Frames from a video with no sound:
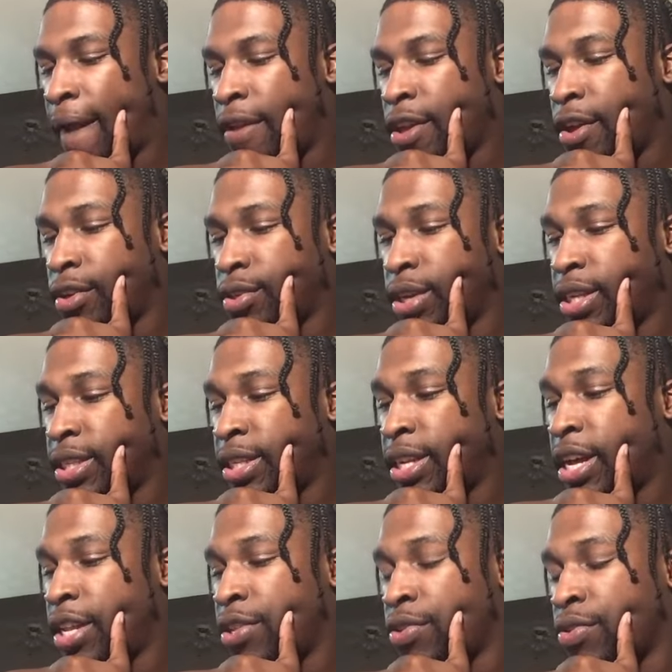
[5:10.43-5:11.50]
he also has
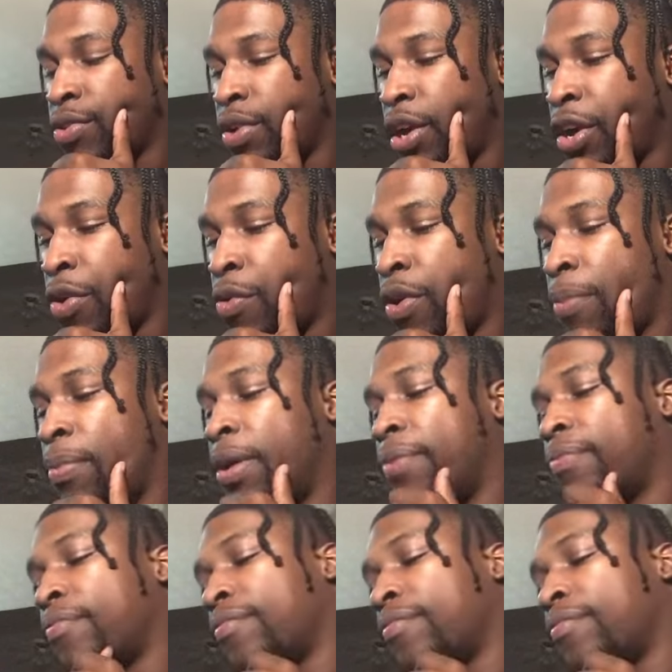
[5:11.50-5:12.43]
another equipment.